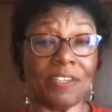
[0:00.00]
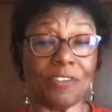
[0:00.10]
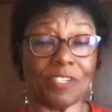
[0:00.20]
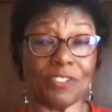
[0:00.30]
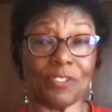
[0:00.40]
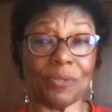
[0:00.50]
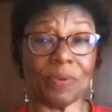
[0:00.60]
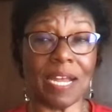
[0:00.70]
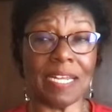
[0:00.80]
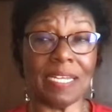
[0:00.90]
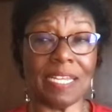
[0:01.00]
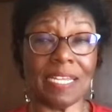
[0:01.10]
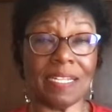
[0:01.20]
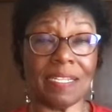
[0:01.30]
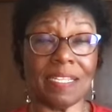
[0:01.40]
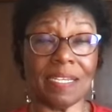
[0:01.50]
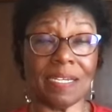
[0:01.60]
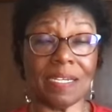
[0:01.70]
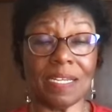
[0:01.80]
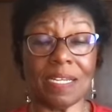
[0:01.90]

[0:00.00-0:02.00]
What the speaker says: You can do right in the